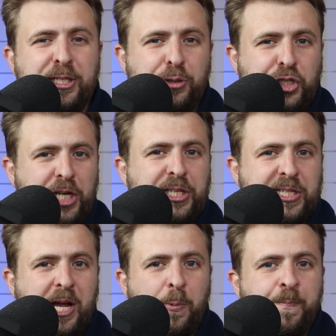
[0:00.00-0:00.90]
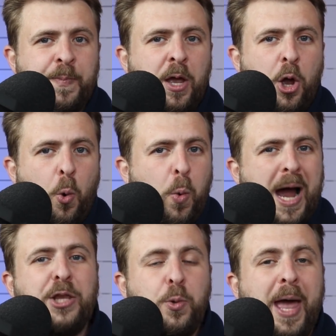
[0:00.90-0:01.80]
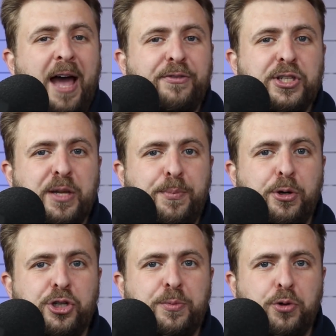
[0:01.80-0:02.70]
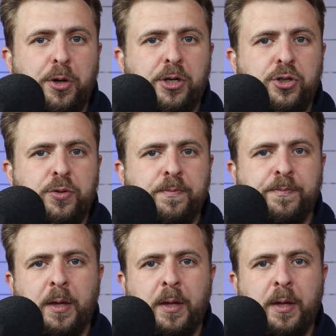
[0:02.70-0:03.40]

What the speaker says: So check this out. Why do we have this computer chip shortage?